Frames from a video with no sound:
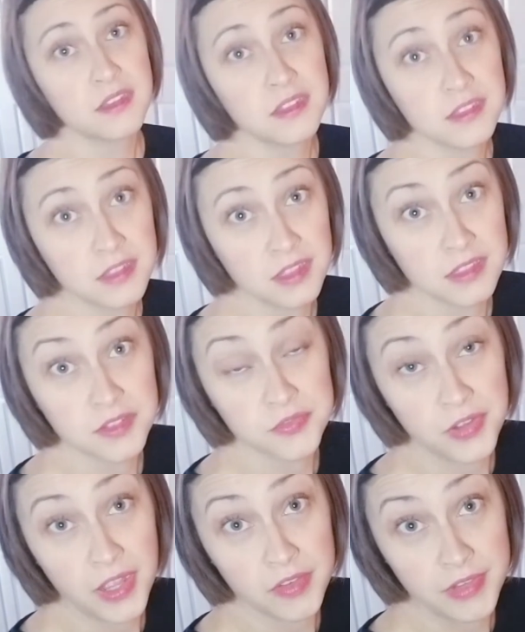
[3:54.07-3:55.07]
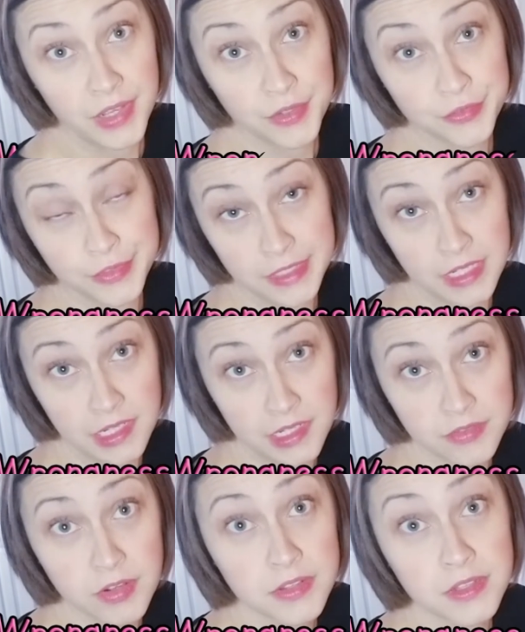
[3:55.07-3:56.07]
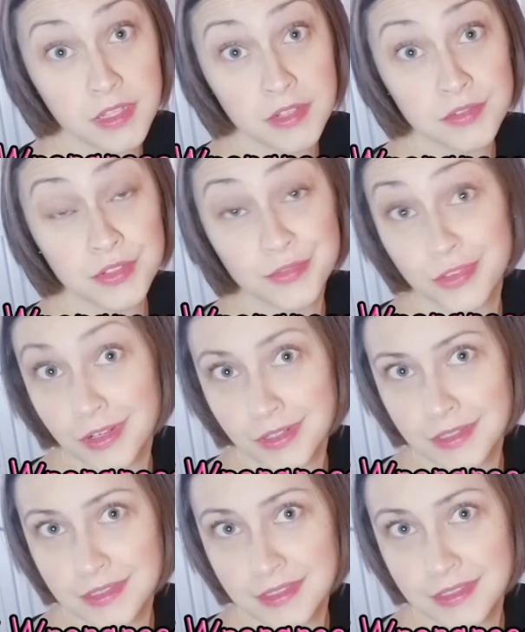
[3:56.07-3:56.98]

This gets a 5 out of 5 on the level of wrongness